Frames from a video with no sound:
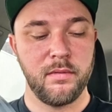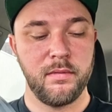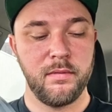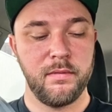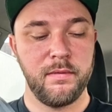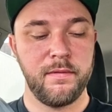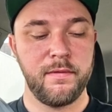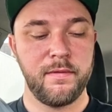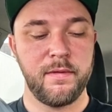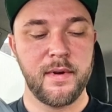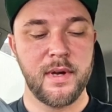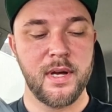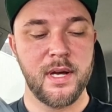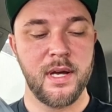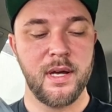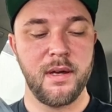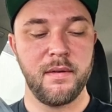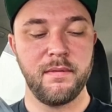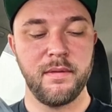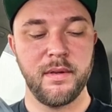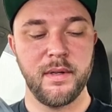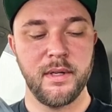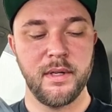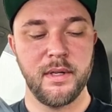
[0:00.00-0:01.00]

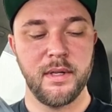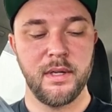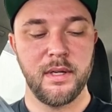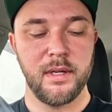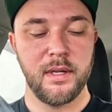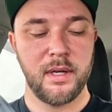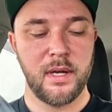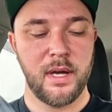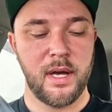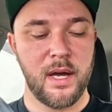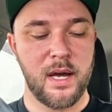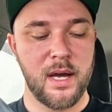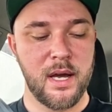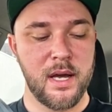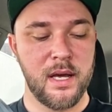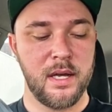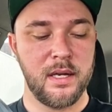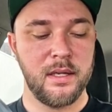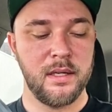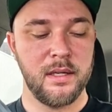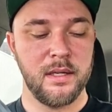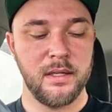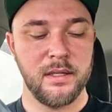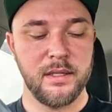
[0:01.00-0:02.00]
5
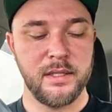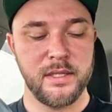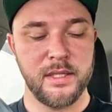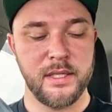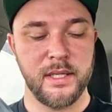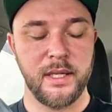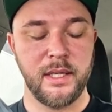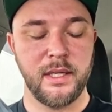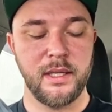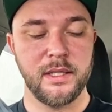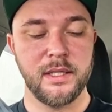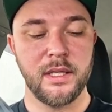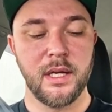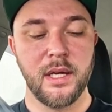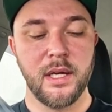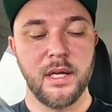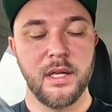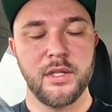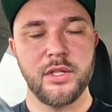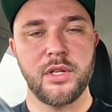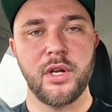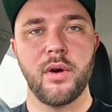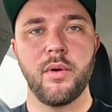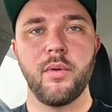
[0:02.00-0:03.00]
and 6.
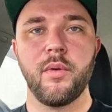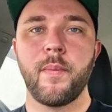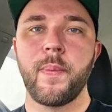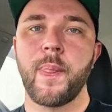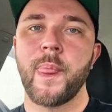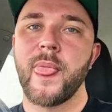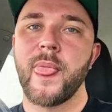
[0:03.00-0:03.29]
So